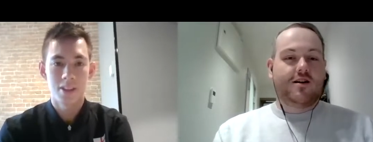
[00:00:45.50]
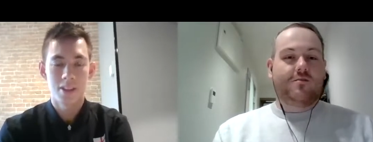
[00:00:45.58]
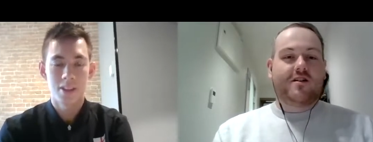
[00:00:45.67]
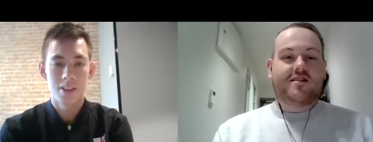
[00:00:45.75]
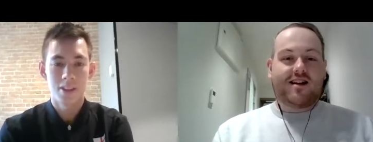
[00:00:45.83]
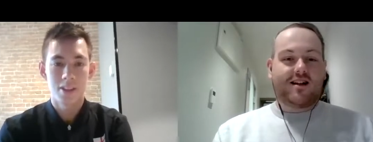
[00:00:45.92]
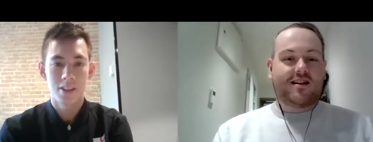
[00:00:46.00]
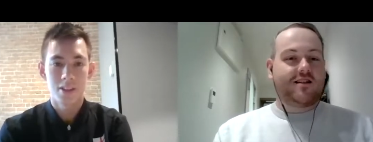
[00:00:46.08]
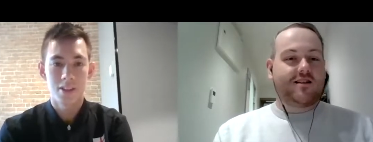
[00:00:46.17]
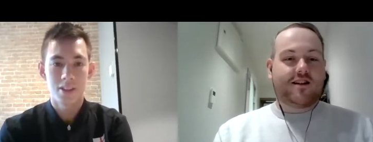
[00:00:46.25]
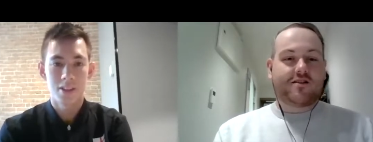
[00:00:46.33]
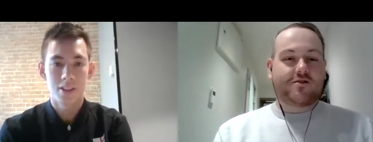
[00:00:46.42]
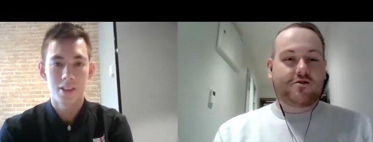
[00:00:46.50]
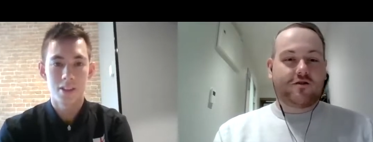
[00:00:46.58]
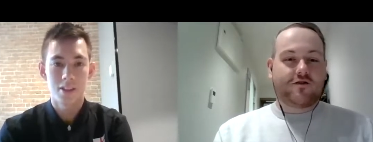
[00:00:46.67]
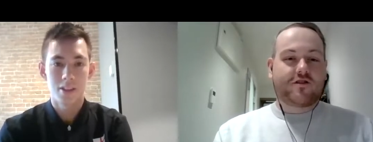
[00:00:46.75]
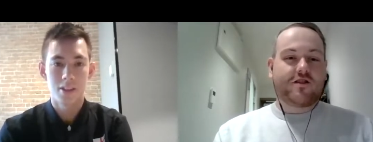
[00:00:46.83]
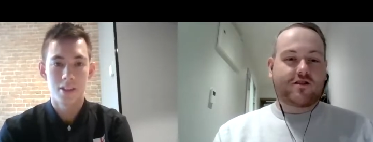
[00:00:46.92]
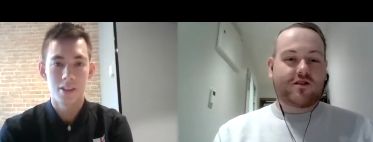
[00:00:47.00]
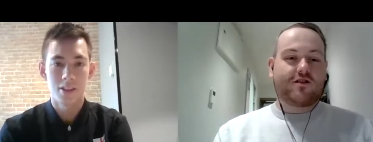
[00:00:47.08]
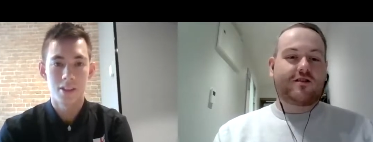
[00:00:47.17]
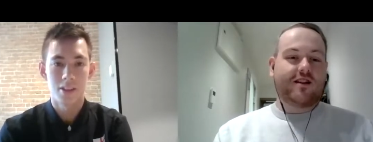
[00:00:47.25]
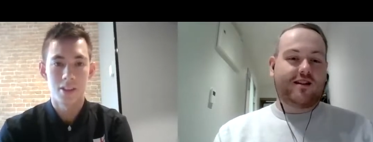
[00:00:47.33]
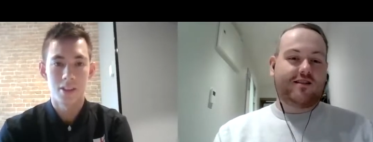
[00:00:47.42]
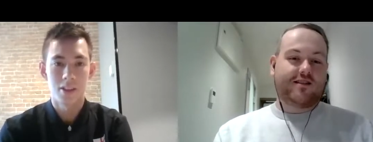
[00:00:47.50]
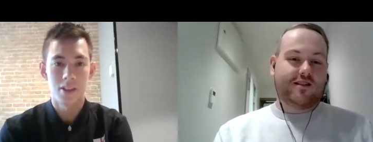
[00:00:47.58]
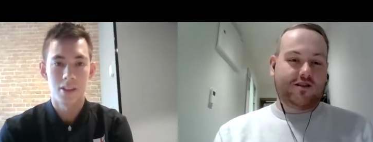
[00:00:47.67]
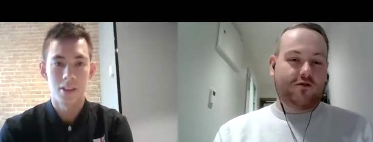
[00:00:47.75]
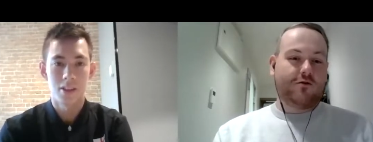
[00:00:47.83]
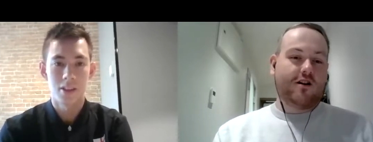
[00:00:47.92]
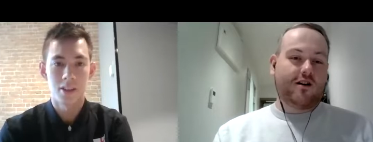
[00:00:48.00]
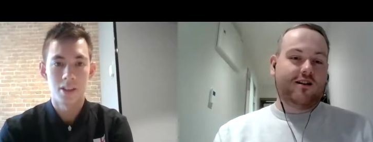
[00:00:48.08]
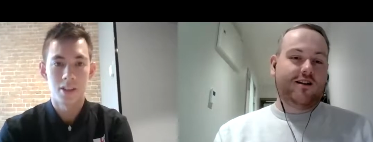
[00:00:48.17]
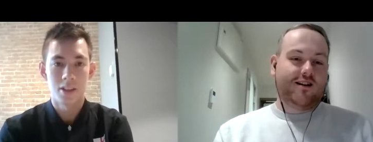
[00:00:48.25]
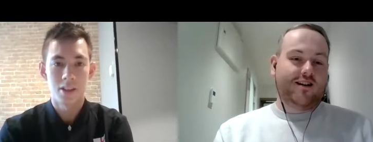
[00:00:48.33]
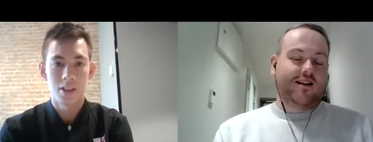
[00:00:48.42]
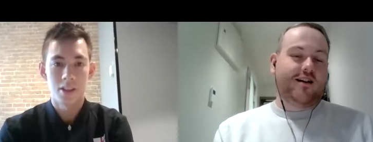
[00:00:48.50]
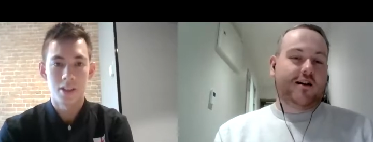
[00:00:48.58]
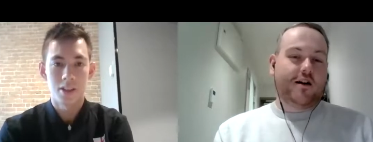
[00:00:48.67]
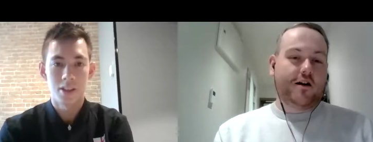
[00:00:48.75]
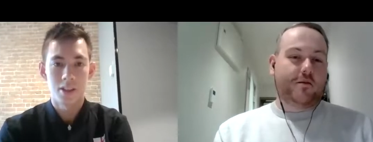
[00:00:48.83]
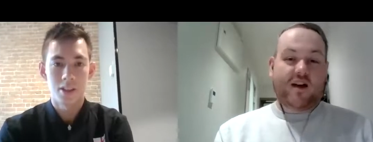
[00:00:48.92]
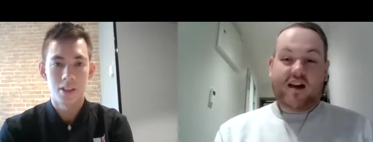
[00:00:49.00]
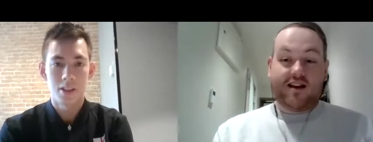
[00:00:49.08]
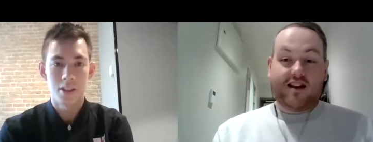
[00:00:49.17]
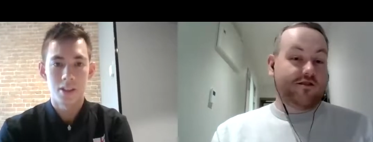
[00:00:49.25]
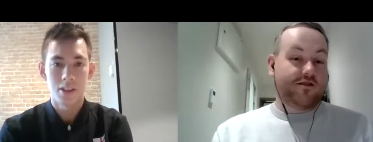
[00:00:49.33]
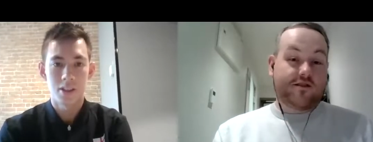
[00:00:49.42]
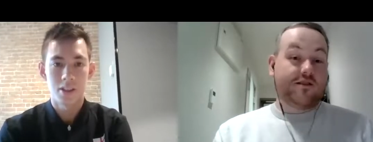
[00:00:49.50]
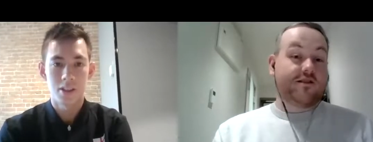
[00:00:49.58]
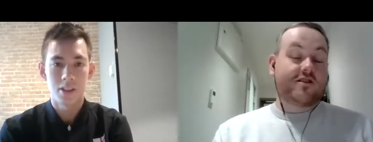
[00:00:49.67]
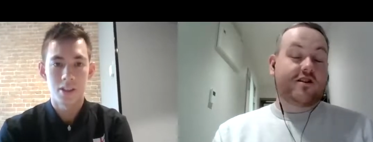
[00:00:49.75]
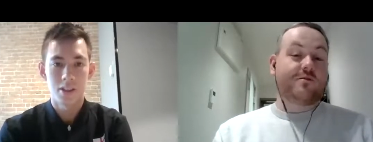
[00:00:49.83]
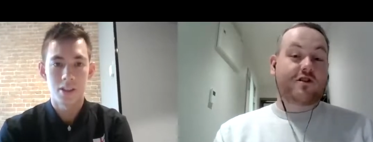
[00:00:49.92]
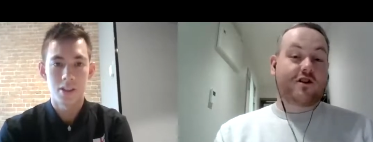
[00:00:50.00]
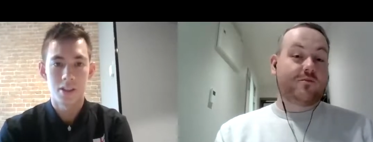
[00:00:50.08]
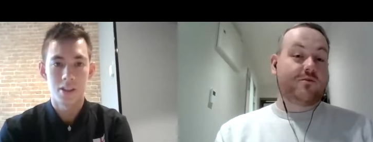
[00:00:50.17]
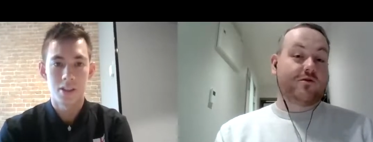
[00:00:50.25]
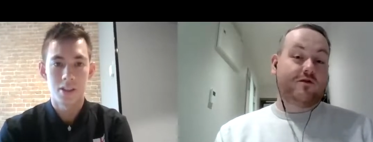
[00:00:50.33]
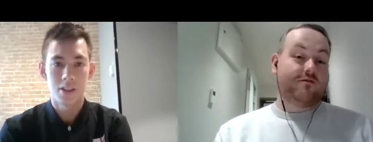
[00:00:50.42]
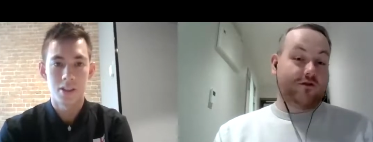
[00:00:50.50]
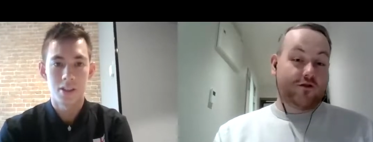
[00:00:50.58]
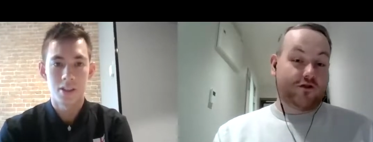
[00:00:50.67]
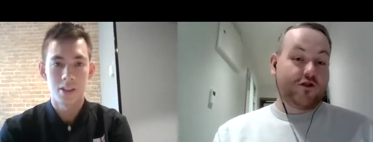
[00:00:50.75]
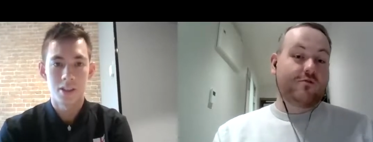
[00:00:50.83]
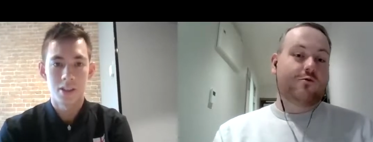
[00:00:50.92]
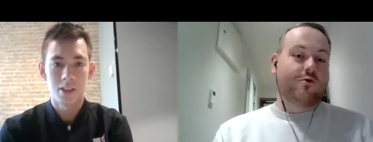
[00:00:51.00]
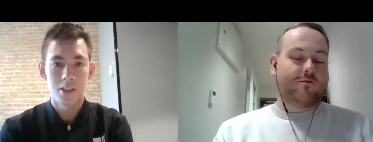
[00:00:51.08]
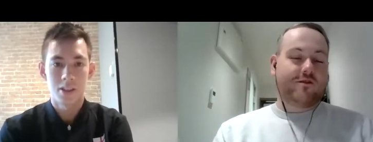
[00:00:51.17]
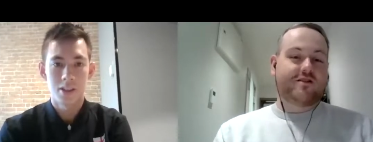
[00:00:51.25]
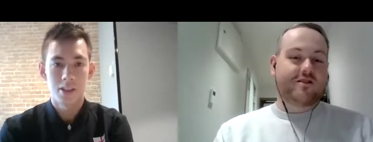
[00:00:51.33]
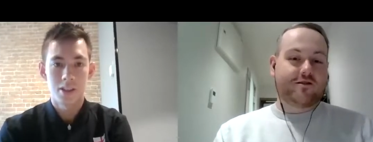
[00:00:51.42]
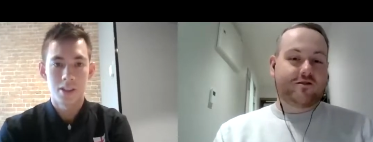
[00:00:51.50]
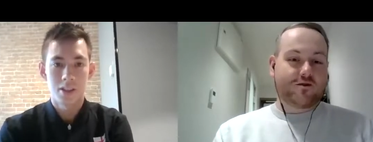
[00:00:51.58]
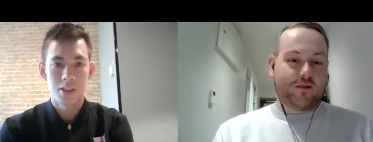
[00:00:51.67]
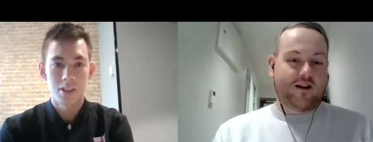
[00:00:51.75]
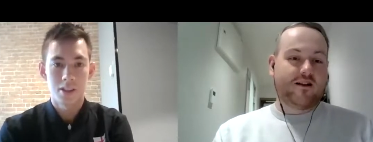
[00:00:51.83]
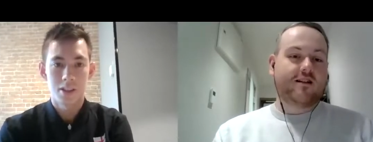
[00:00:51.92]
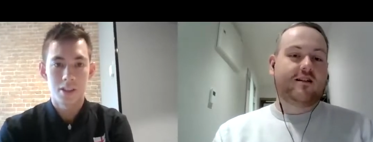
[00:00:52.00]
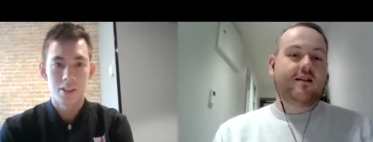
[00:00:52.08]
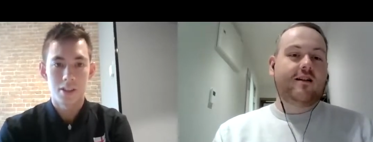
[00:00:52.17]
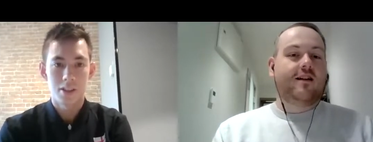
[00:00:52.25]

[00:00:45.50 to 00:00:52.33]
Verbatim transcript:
Speaker 1: mentality that it sort of consolidates that you are um, here in, in the Sudirman Cup? You're the you're the number one men's singles player.